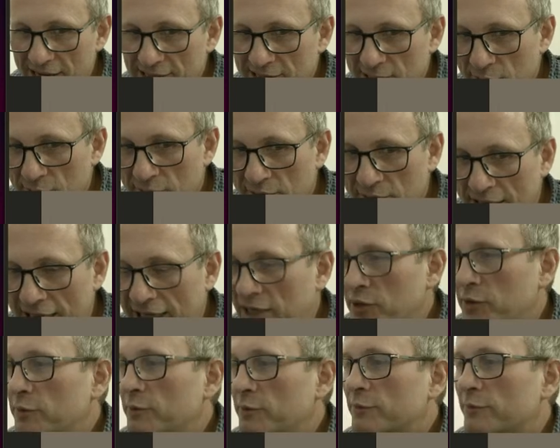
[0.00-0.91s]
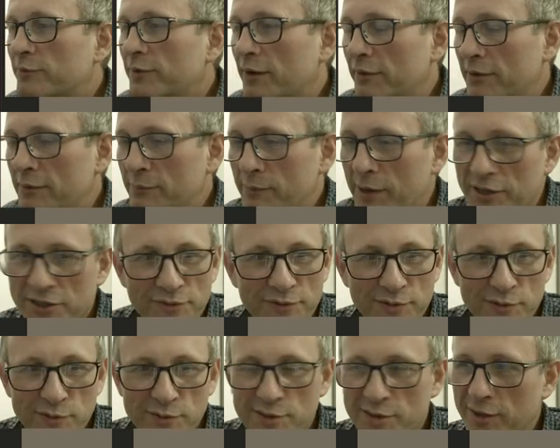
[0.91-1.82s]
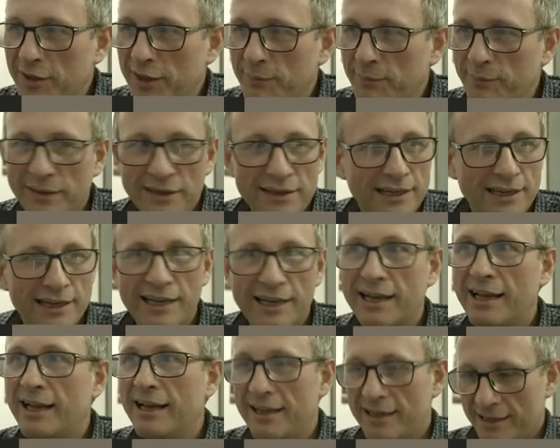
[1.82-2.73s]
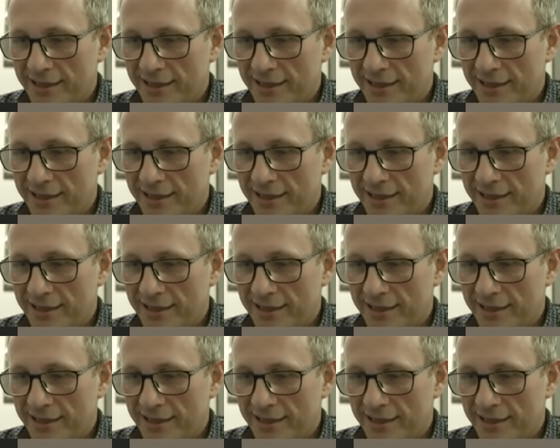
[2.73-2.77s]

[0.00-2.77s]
so thank you very much for your time uh,